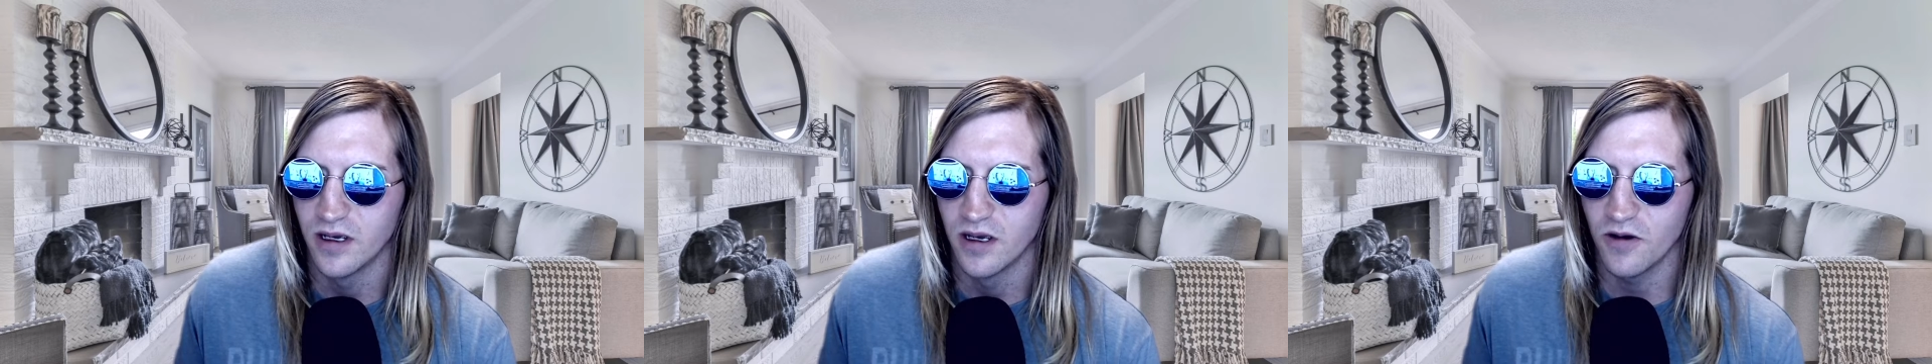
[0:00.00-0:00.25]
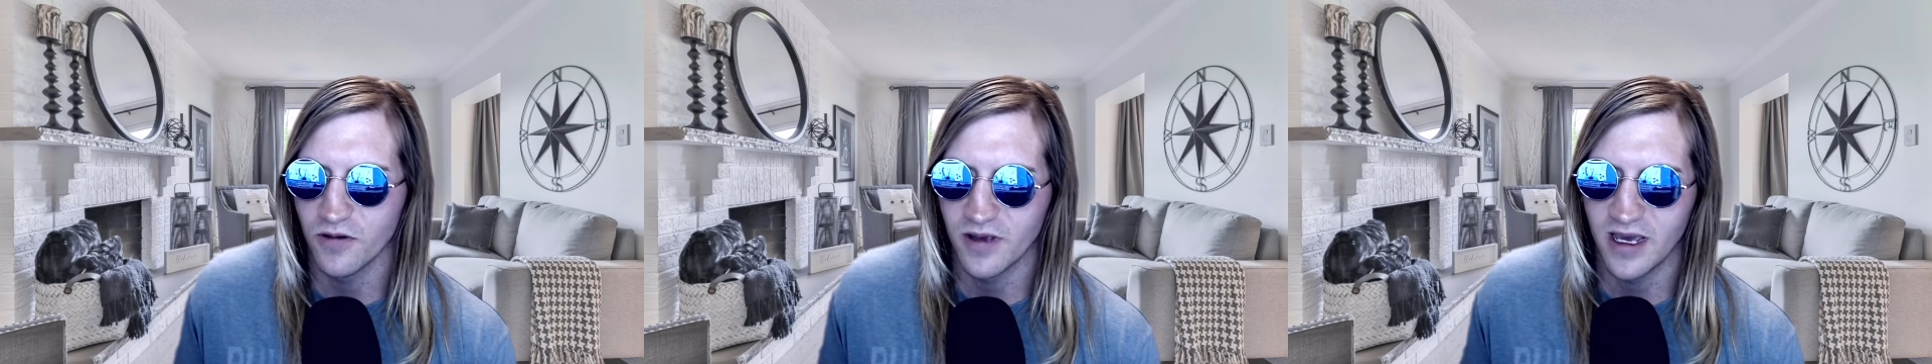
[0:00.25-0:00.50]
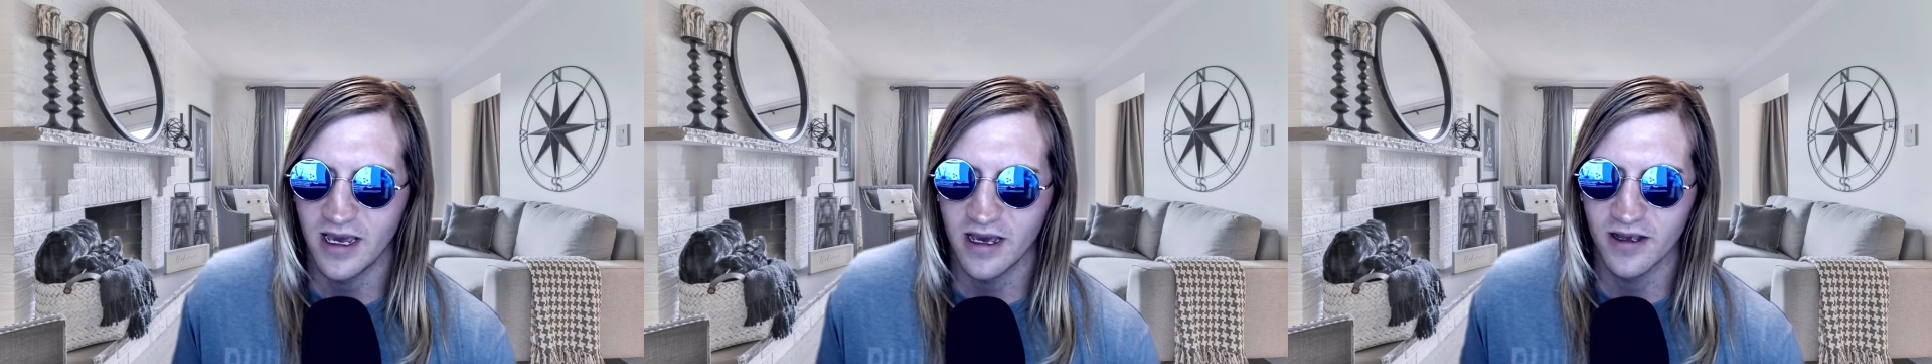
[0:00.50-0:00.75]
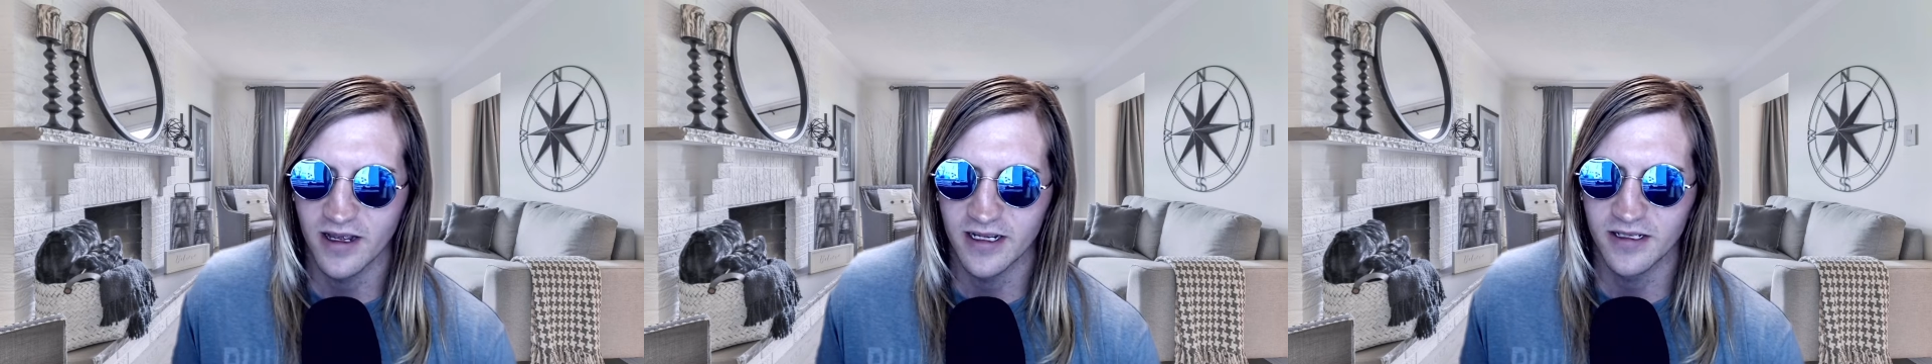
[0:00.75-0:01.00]
Okay,
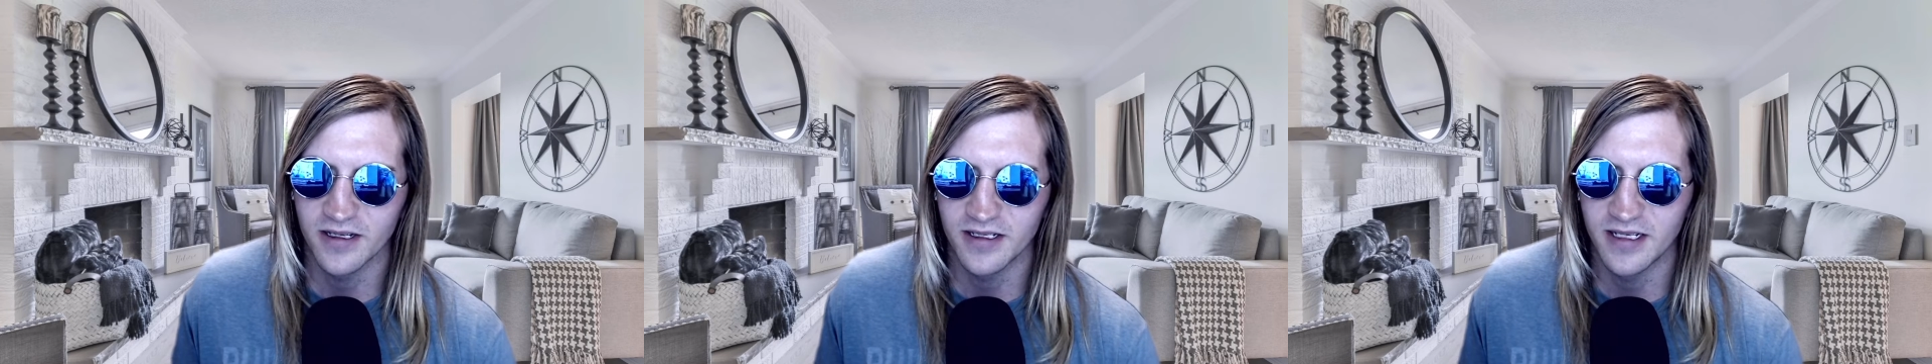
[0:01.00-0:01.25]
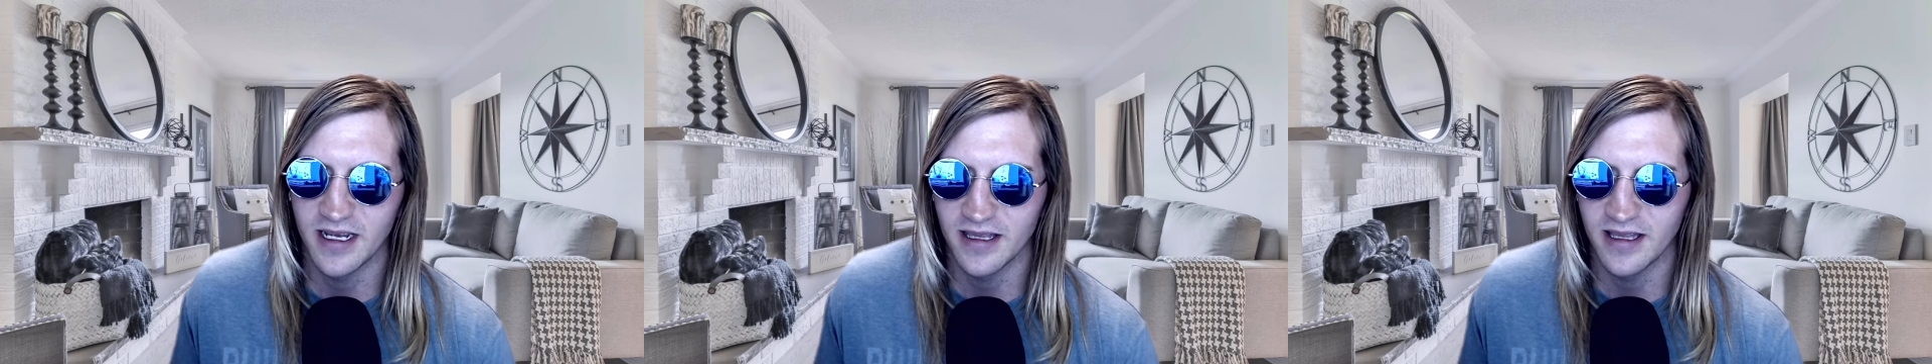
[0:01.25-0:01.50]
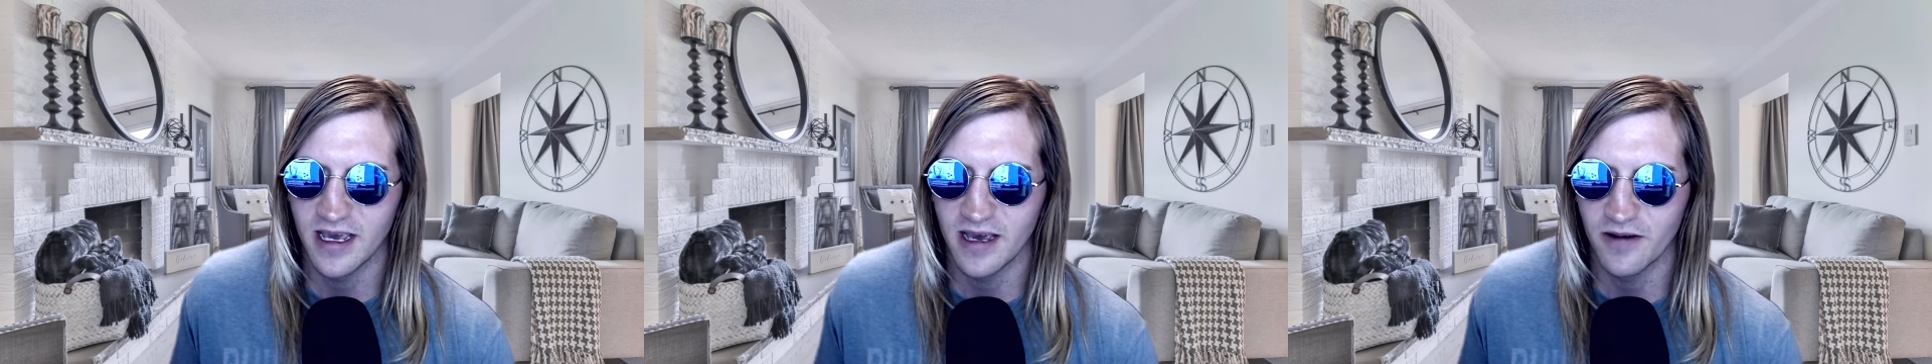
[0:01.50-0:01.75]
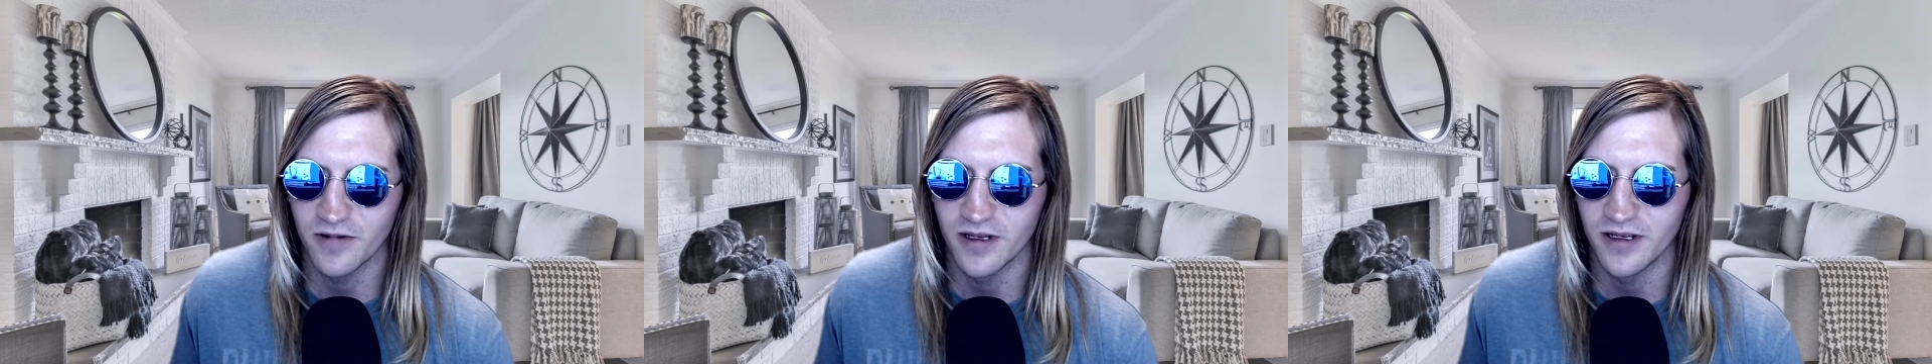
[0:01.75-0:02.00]
I guess I'll take that
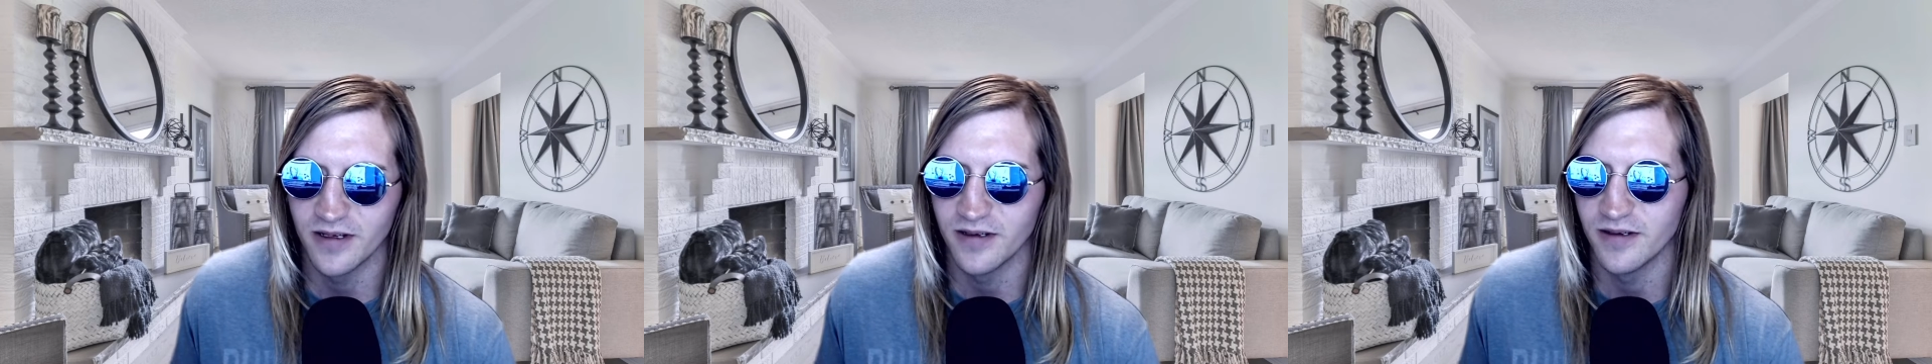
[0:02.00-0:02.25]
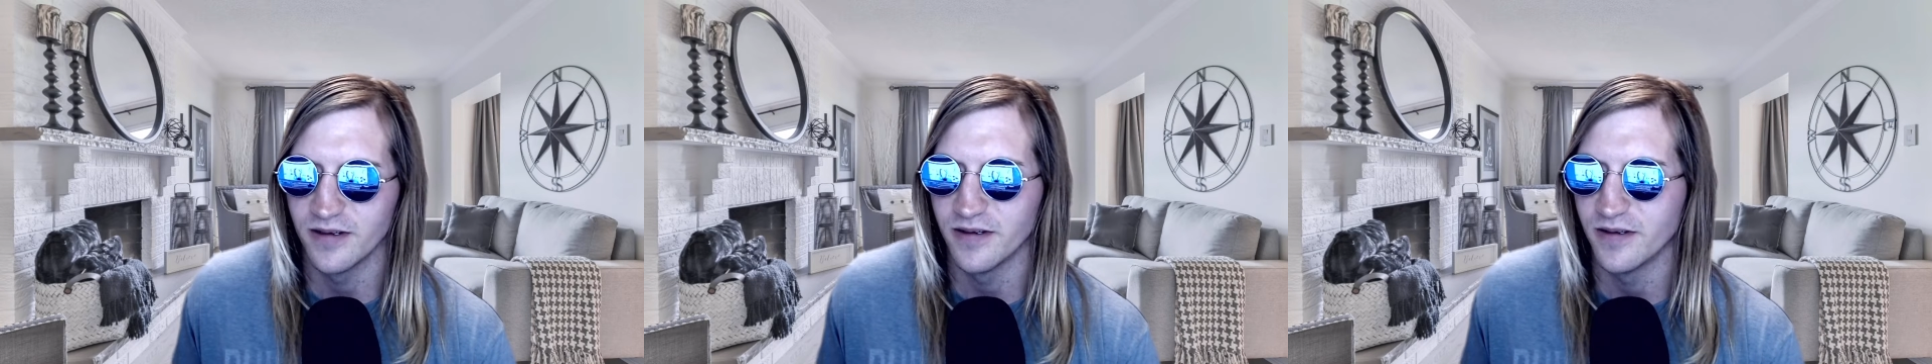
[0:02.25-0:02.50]
one.